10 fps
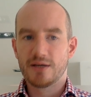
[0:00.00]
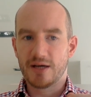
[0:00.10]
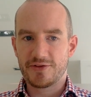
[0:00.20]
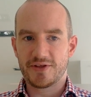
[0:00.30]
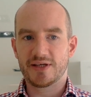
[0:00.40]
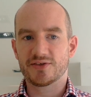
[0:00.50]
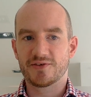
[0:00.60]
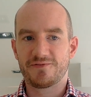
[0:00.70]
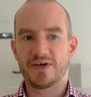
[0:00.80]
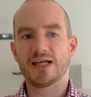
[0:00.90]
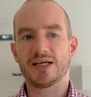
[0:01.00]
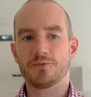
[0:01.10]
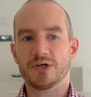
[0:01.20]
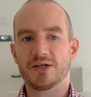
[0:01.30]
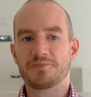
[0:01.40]
I think, is a failing
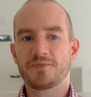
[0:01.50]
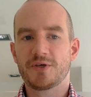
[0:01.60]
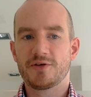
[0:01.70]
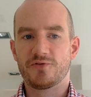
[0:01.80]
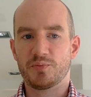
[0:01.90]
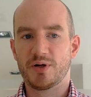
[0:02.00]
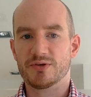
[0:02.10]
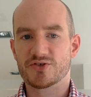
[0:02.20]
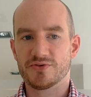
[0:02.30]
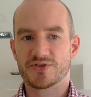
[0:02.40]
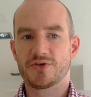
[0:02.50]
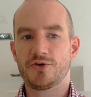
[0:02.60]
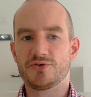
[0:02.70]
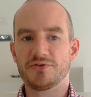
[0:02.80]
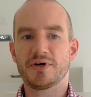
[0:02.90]
one for publishers
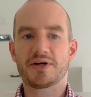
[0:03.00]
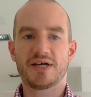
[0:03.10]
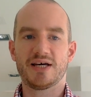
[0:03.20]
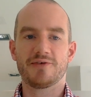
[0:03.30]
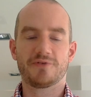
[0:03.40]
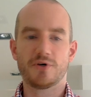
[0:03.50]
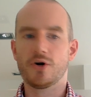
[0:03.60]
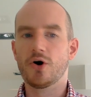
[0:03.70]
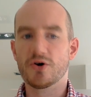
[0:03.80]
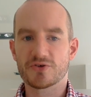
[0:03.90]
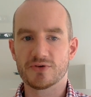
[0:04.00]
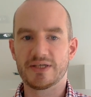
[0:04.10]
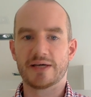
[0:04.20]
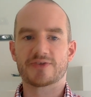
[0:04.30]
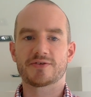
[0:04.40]
who do not have utterly
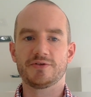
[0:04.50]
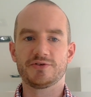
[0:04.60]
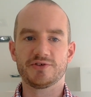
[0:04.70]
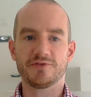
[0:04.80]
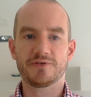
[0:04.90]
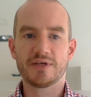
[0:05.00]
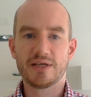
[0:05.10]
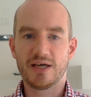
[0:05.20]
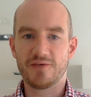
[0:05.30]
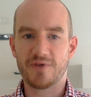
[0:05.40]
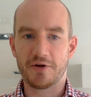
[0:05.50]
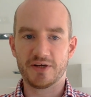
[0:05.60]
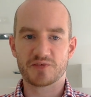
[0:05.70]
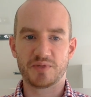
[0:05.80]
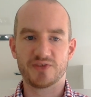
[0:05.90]
exclusive and very
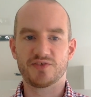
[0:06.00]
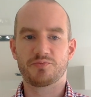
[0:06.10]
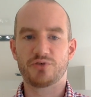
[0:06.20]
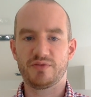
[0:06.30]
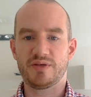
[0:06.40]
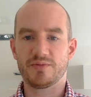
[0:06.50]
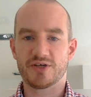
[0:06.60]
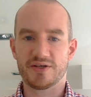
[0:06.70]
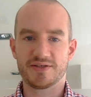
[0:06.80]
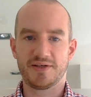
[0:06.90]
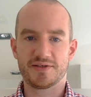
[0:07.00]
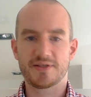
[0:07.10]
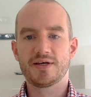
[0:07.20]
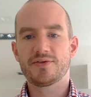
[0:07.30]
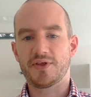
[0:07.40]
expensive premium content
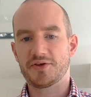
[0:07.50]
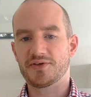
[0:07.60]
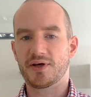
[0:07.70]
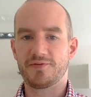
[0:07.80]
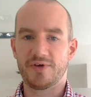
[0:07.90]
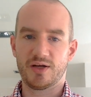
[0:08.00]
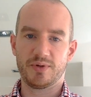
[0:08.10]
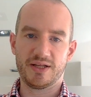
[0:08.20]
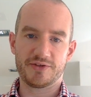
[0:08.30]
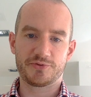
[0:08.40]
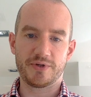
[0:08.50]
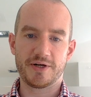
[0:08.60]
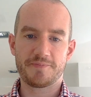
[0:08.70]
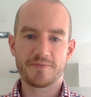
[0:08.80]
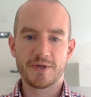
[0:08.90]
that is not available elsewhere.
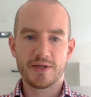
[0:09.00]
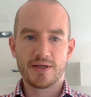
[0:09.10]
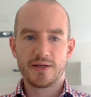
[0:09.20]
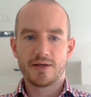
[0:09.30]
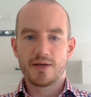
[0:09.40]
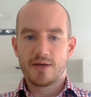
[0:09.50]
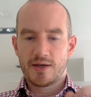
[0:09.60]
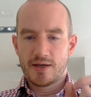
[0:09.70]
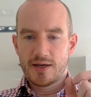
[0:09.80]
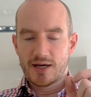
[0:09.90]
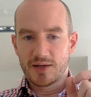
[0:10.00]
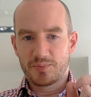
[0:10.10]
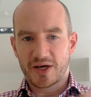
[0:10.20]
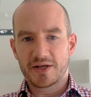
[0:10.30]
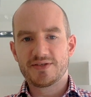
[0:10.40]
And
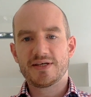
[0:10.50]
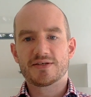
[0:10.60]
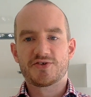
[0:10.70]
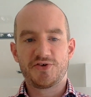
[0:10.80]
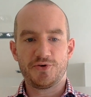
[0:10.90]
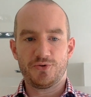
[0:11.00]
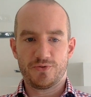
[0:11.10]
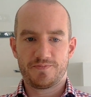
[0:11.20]
bad idea two,